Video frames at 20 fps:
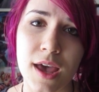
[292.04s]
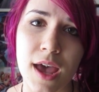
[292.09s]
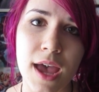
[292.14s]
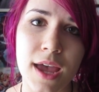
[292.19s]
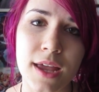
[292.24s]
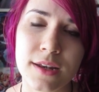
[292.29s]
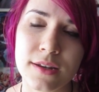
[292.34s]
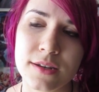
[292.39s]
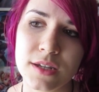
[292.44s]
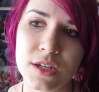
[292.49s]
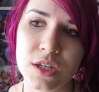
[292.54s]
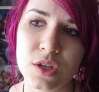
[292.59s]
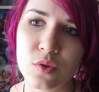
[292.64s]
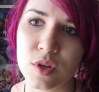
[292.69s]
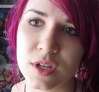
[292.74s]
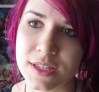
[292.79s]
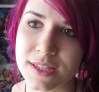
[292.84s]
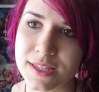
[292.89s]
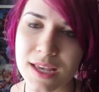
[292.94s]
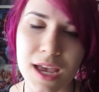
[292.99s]
And you
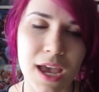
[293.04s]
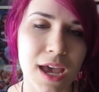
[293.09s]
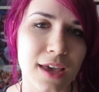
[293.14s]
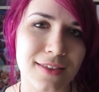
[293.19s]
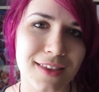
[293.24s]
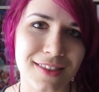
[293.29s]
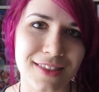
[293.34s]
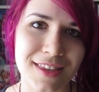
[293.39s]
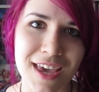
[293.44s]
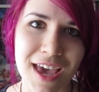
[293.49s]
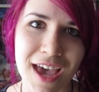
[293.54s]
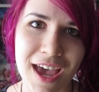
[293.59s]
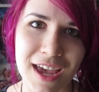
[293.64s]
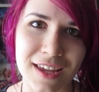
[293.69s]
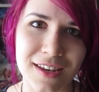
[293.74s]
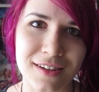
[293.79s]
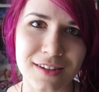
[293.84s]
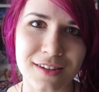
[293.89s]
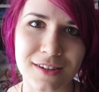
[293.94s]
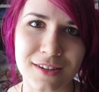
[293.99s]
could say that the
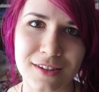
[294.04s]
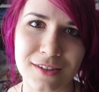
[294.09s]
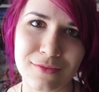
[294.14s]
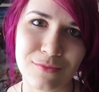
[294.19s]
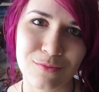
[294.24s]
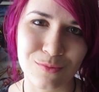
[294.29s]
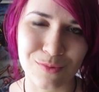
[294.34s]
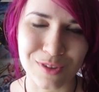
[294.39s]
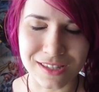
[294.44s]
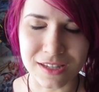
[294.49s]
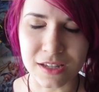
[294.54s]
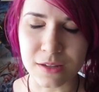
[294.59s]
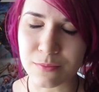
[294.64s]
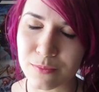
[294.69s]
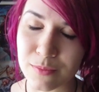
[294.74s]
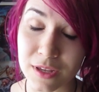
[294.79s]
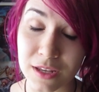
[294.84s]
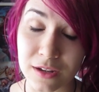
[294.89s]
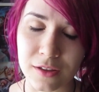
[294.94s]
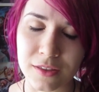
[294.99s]
end was a
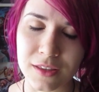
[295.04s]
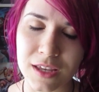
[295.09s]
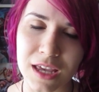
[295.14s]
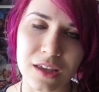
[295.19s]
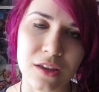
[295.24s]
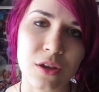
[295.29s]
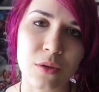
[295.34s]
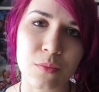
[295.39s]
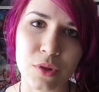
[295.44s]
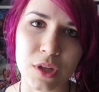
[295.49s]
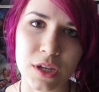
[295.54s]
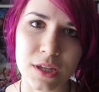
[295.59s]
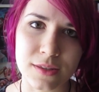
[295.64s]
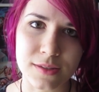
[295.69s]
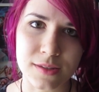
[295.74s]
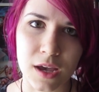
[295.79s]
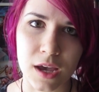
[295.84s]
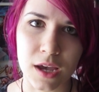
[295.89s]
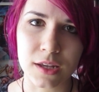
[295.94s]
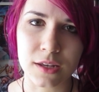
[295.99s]
bit on the incomplete
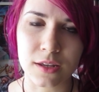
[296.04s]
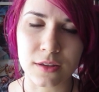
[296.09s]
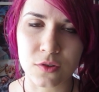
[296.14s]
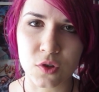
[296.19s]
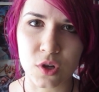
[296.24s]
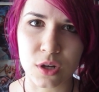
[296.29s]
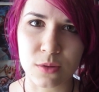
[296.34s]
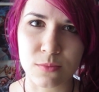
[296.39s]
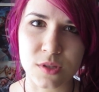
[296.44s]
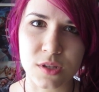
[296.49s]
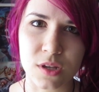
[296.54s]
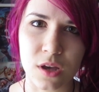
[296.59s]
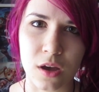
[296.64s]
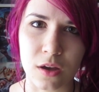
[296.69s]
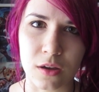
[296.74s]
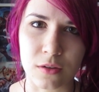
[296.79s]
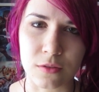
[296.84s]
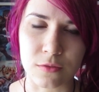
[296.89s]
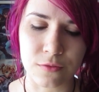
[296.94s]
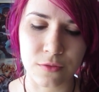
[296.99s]
side in terms
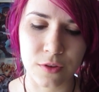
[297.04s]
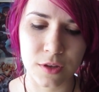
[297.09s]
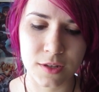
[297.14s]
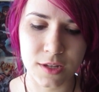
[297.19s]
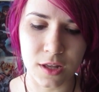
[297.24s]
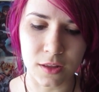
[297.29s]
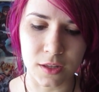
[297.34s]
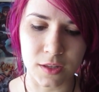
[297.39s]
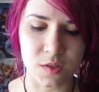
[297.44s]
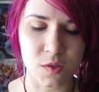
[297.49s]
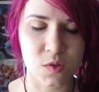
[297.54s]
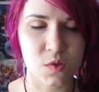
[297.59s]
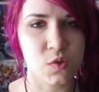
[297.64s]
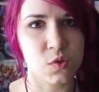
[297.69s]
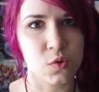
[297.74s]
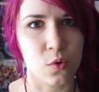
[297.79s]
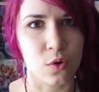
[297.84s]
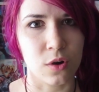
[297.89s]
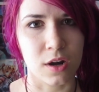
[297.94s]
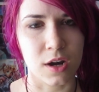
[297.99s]
of telling the
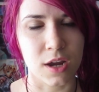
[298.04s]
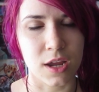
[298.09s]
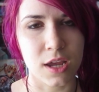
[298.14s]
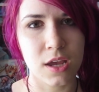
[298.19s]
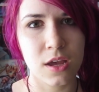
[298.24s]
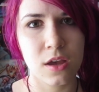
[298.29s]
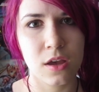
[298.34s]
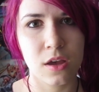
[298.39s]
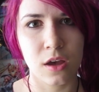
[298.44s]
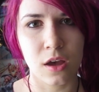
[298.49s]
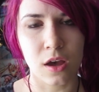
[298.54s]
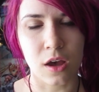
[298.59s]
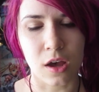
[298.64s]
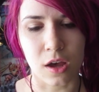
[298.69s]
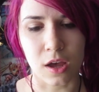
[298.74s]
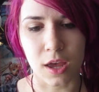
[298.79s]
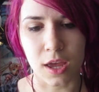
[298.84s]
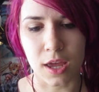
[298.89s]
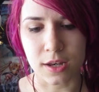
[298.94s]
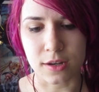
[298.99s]
story
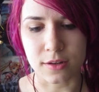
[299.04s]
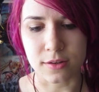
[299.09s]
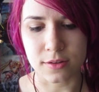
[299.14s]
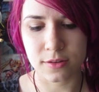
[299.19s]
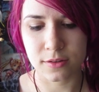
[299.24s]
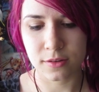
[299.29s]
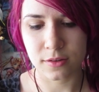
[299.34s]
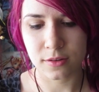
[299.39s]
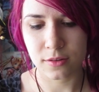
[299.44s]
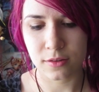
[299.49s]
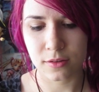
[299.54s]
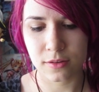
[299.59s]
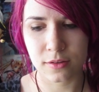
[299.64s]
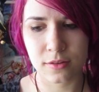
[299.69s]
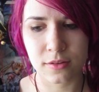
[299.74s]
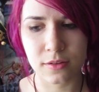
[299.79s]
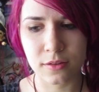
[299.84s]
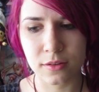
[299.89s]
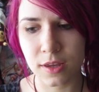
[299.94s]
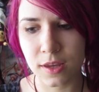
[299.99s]
uh, and uh,
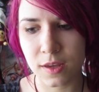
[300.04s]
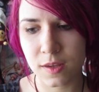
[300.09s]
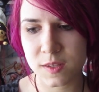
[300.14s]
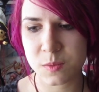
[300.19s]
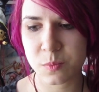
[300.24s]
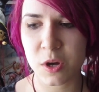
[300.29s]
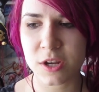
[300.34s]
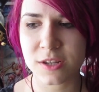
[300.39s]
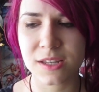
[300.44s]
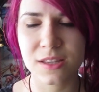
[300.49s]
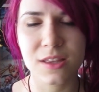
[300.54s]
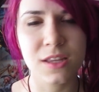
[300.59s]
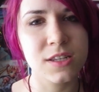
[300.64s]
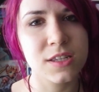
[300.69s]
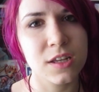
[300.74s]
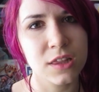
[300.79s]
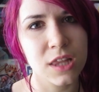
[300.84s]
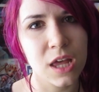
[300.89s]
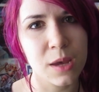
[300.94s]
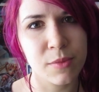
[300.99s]
expressing the
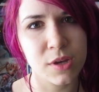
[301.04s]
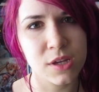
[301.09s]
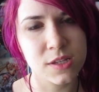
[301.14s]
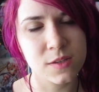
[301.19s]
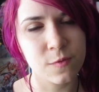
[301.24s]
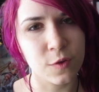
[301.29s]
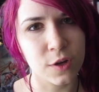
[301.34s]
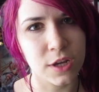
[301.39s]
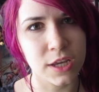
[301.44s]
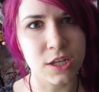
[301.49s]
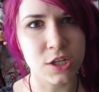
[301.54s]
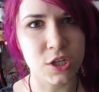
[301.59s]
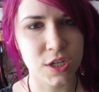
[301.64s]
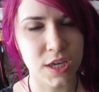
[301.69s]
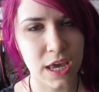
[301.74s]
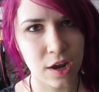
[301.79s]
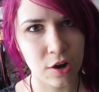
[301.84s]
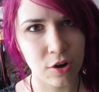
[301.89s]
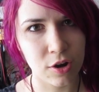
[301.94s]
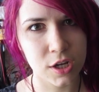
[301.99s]
dilemmas for each
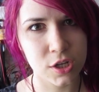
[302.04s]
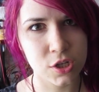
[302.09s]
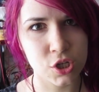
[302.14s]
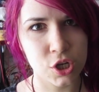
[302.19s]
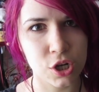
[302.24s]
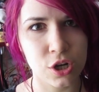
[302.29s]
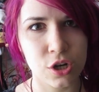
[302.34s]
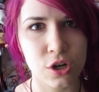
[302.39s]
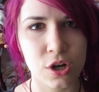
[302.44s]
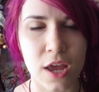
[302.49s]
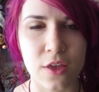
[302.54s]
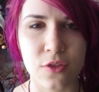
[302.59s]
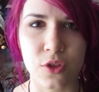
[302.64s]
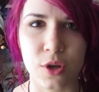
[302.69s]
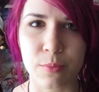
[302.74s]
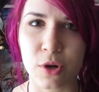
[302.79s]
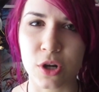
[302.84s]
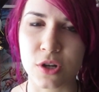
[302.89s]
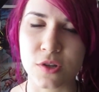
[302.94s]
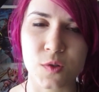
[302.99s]
character and
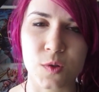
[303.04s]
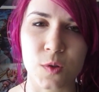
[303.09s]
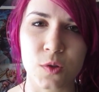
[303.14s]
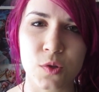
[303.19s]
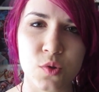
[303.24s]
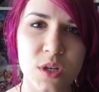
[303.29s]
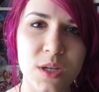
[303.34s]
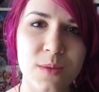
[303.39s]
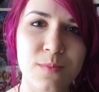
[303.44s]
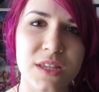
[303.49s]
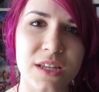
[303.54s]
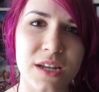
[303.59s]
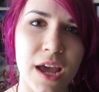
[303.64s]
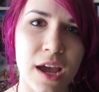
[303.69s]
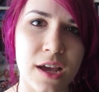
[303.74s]
their personal dreams and